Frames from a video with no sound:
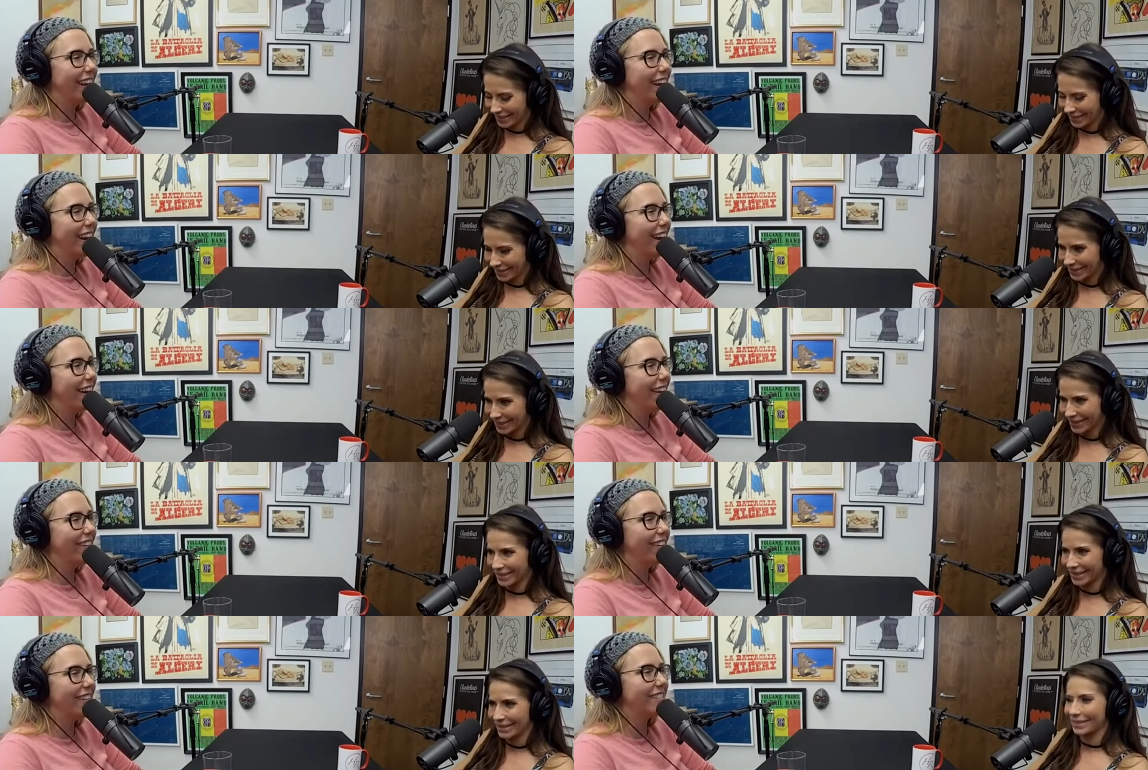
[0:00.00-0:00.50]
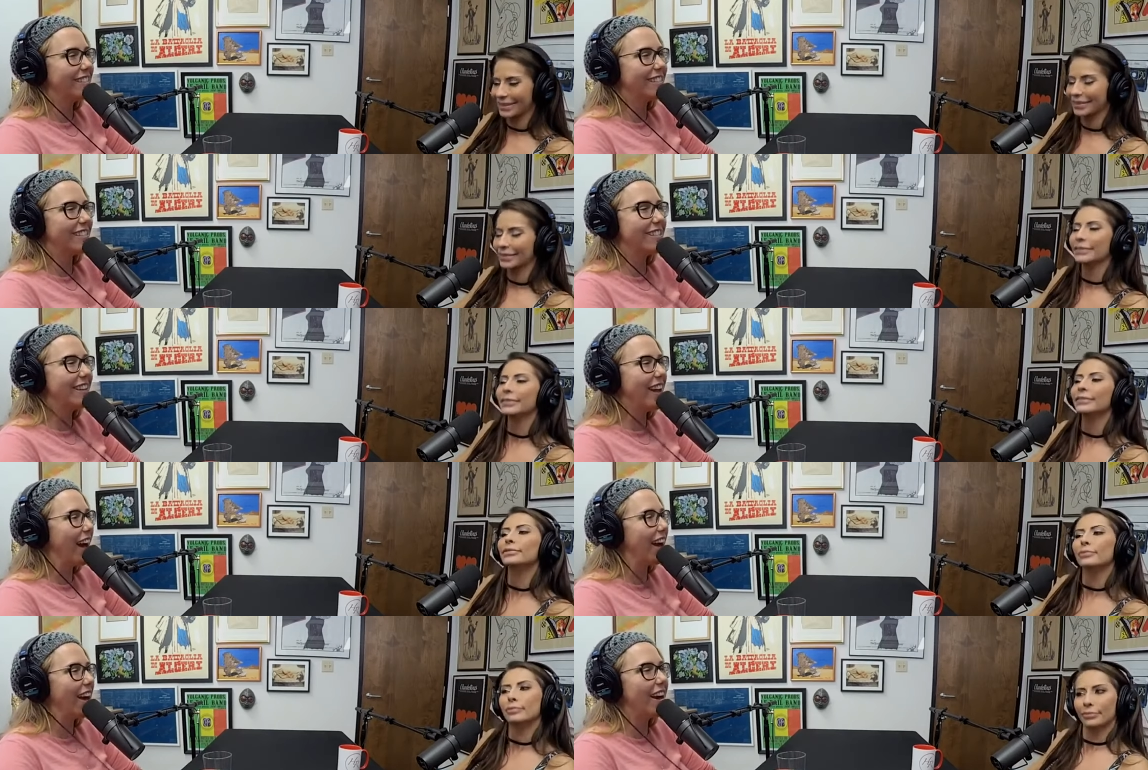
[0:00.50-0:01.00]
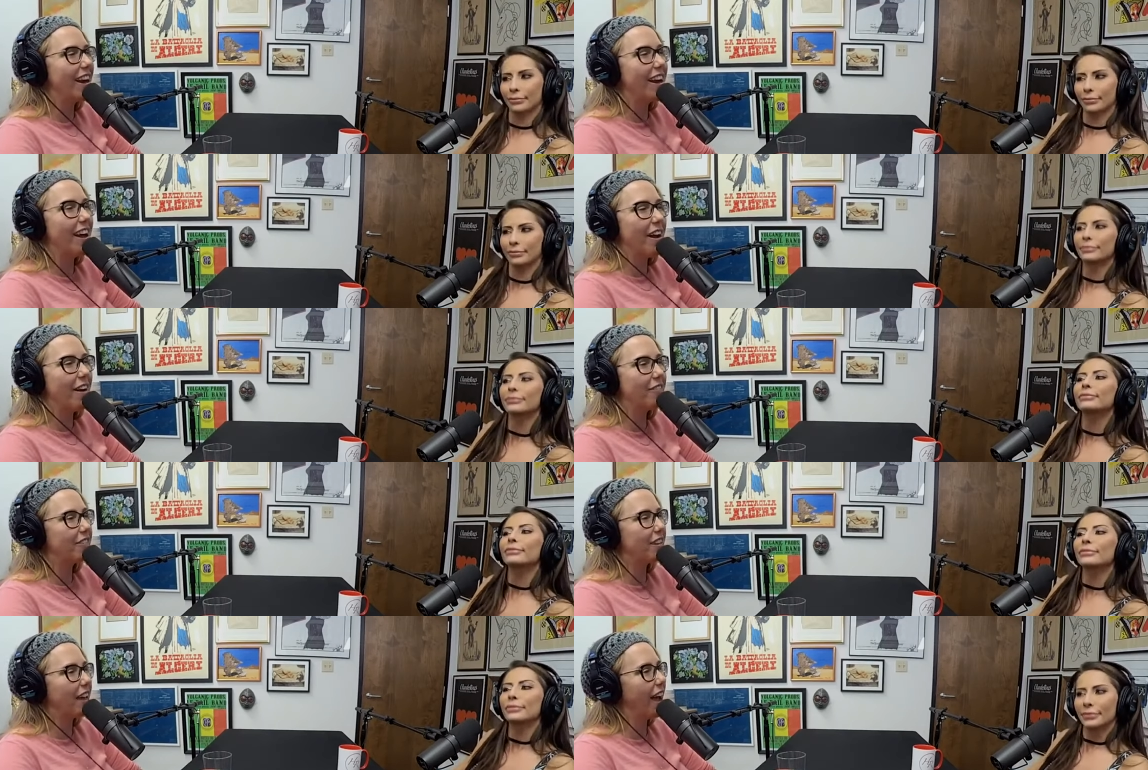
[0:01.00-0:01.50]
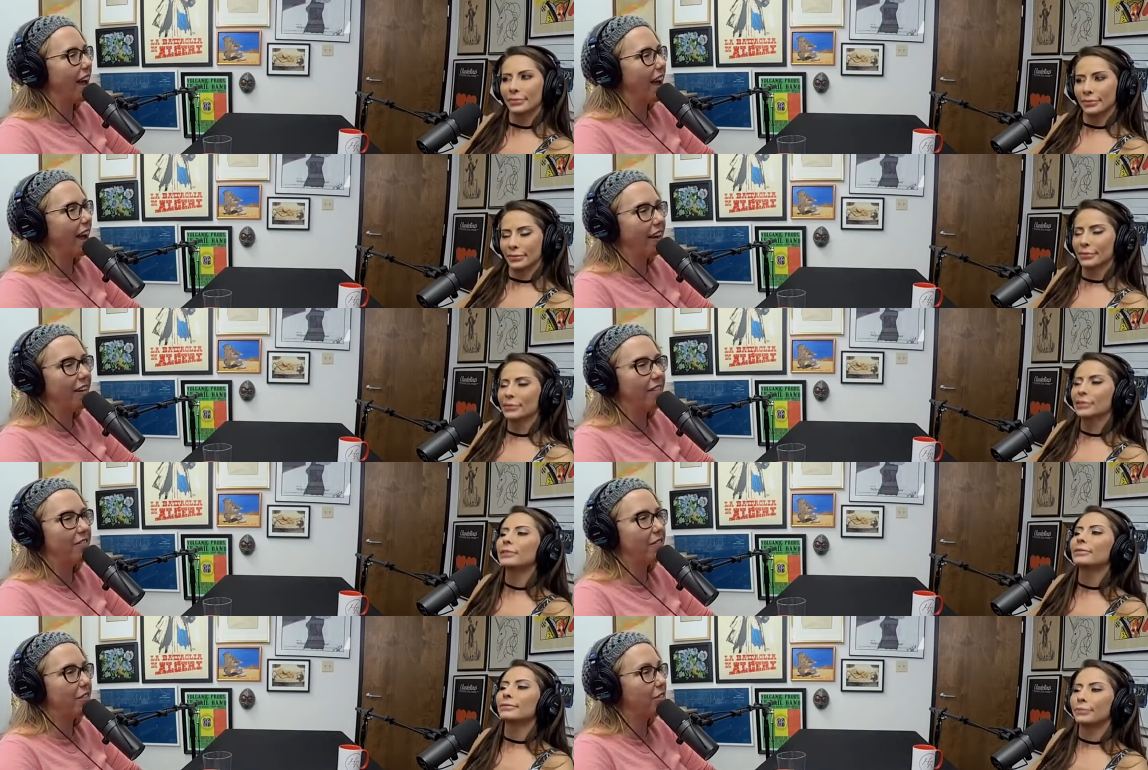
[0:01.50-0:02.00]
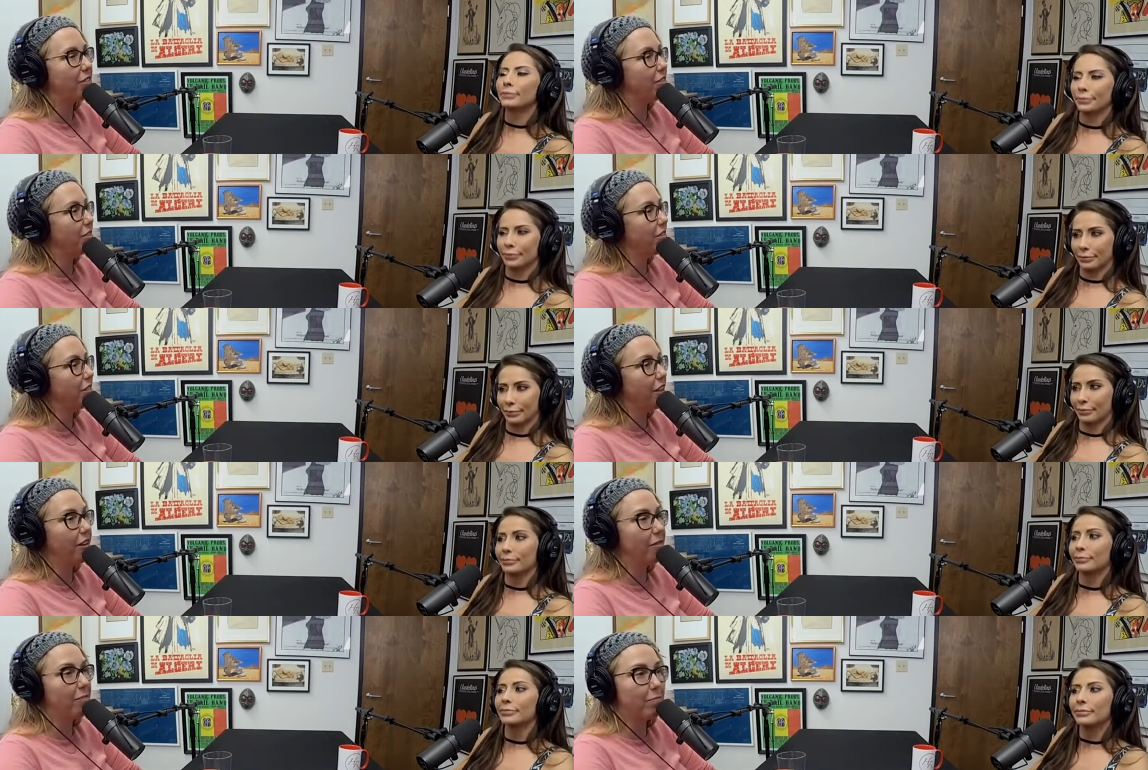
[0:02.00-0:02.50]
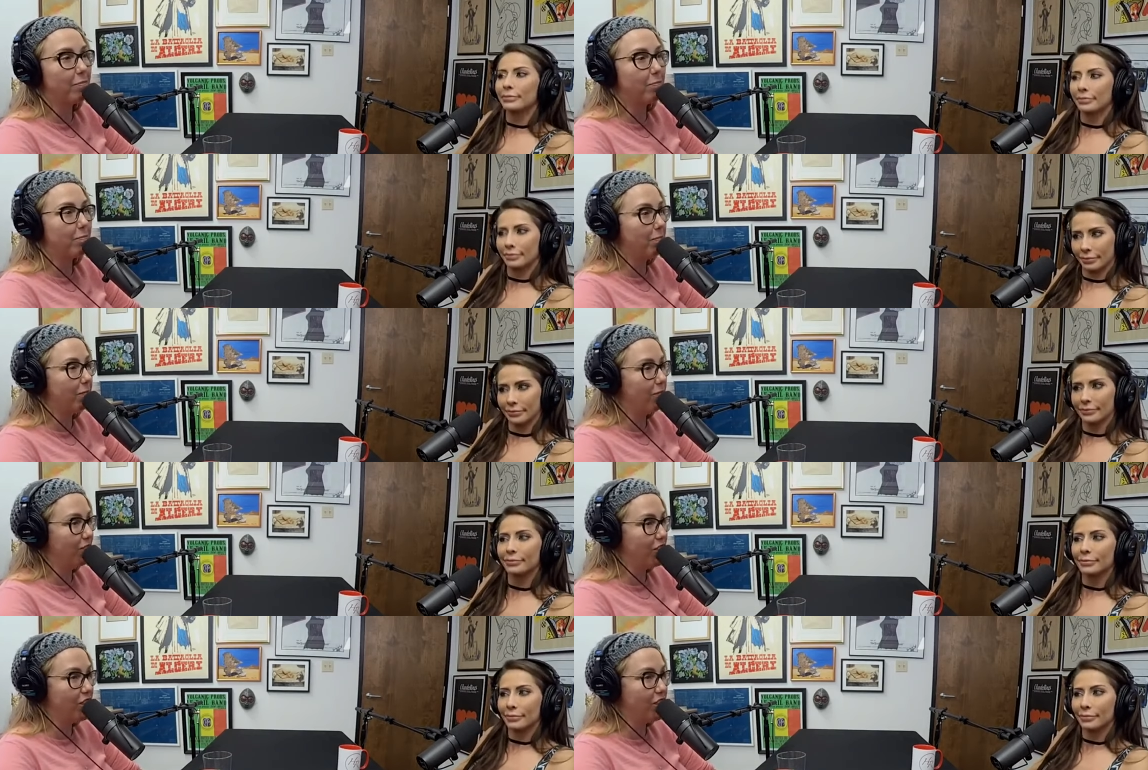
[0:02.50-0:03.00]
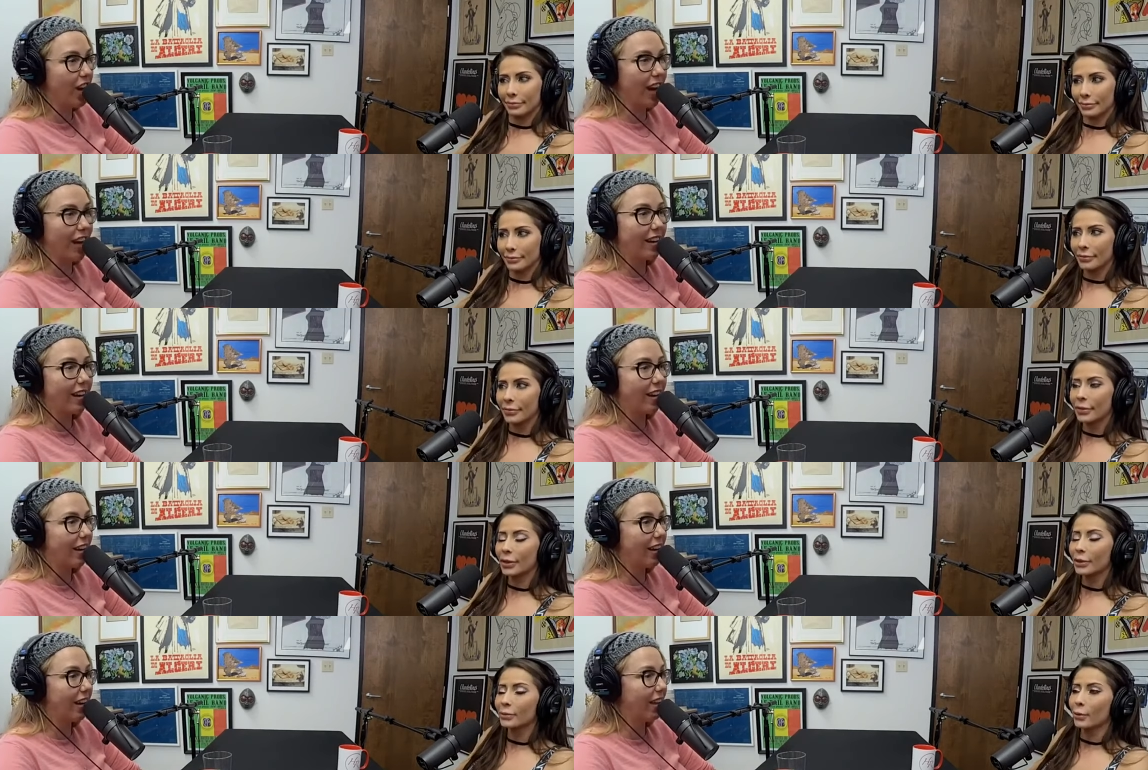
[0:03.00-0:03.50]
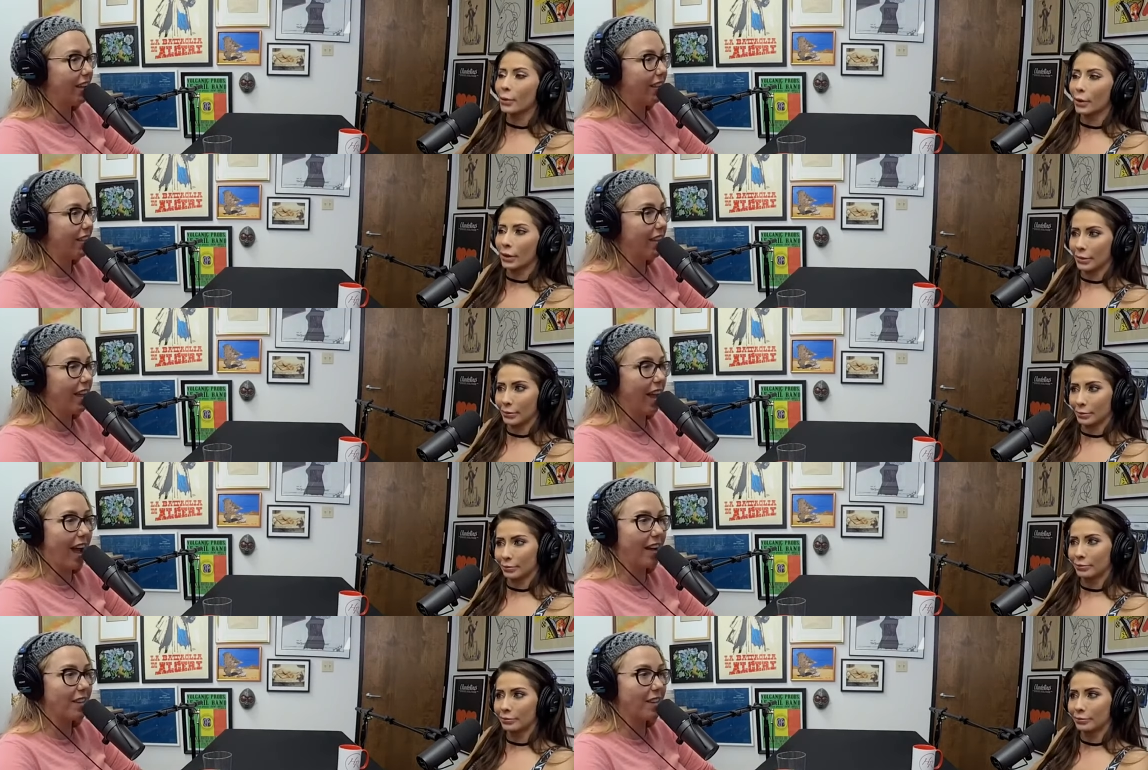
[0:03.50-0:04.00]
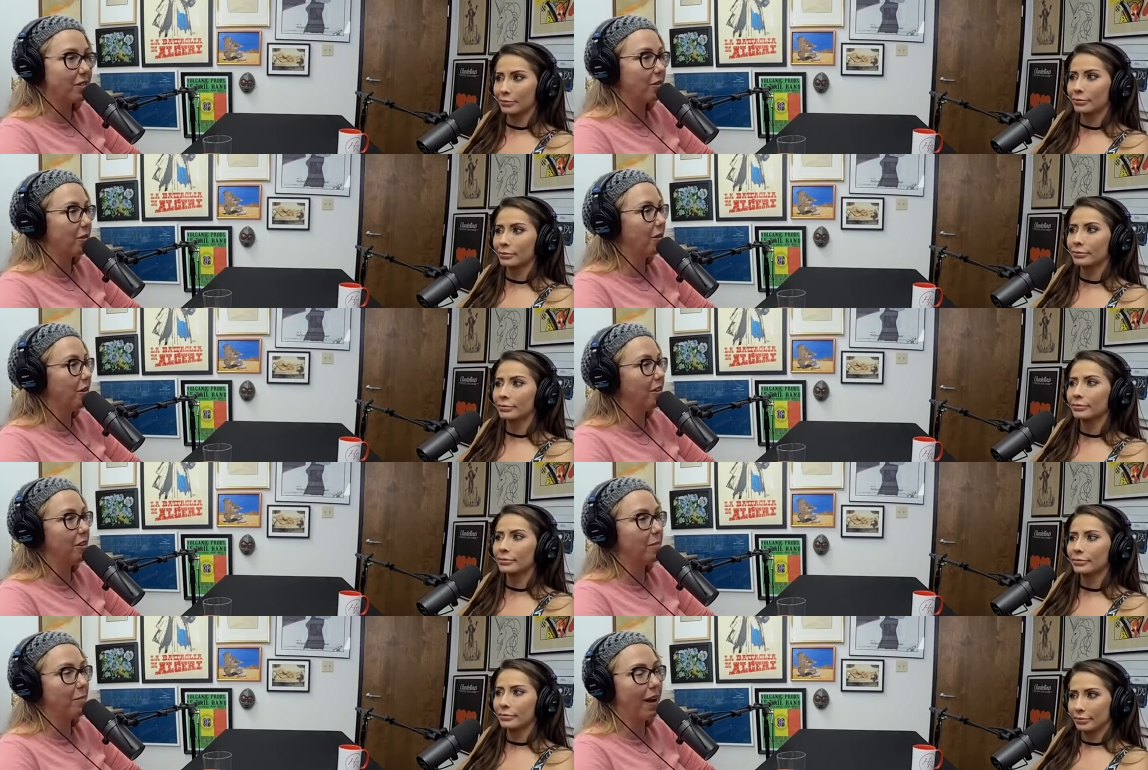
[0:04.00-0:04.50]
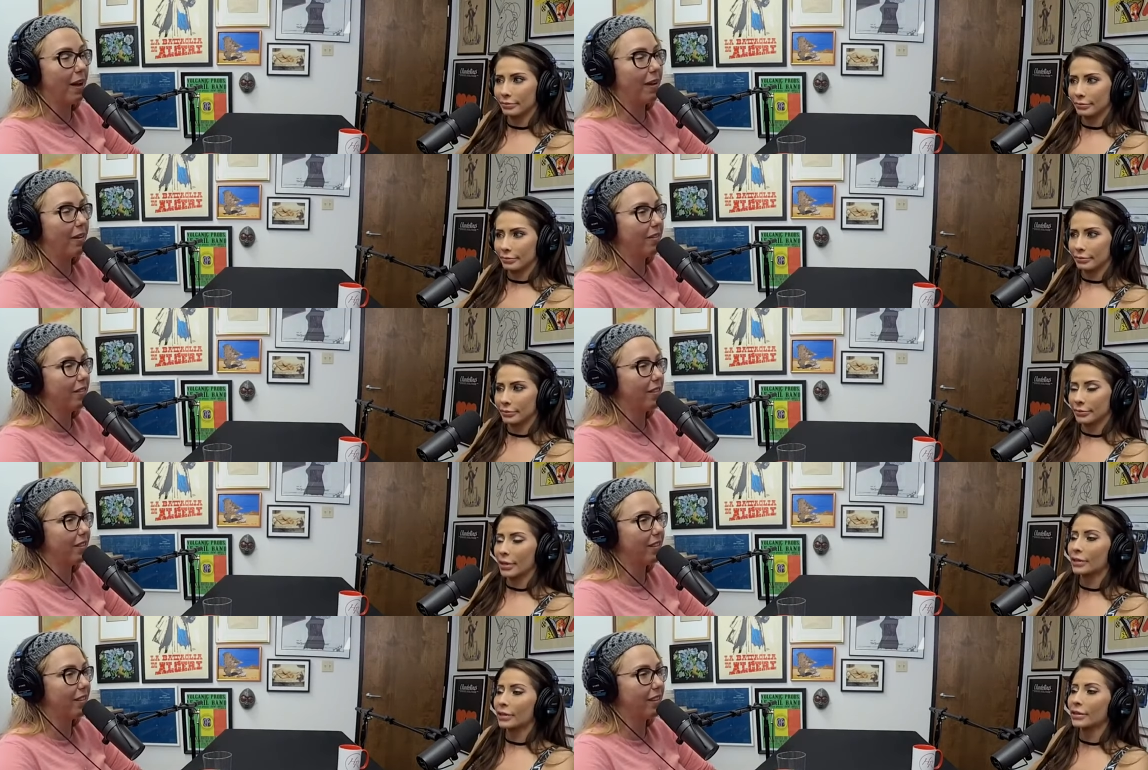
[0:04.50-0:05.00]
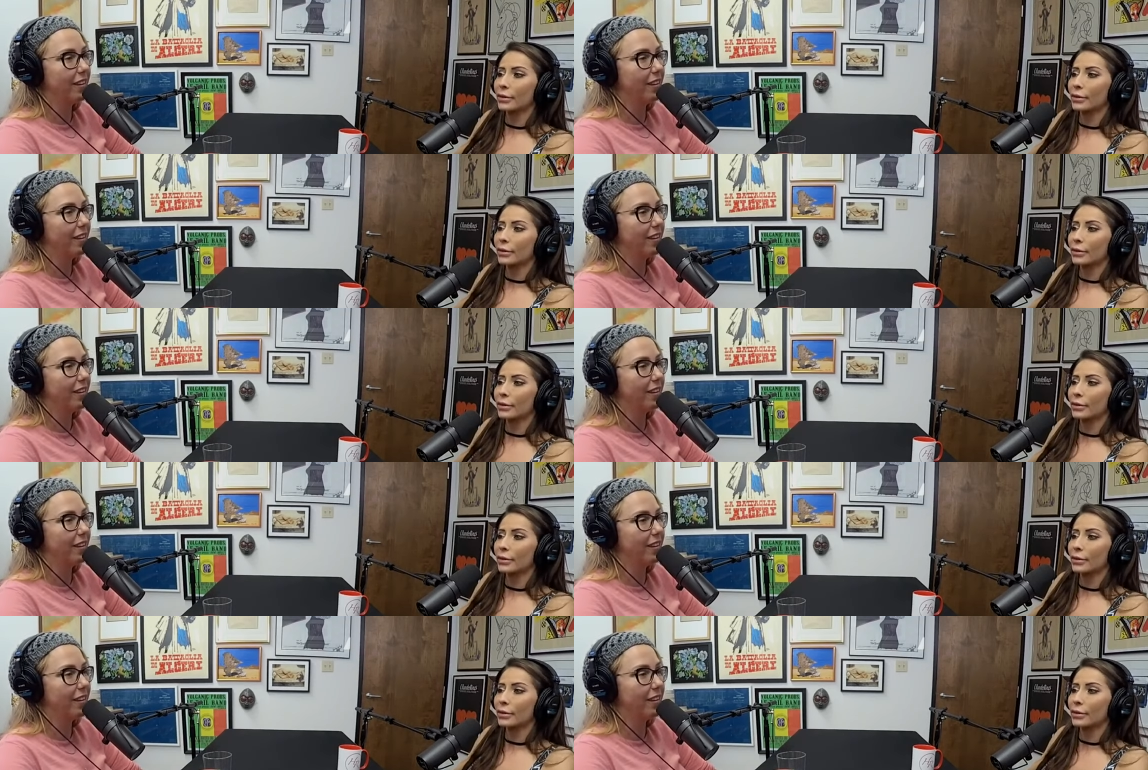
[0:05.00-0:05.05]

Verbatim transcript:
Speaker 1: you know, it's just not enough to have the vagina, right. the asshole, and the mouth,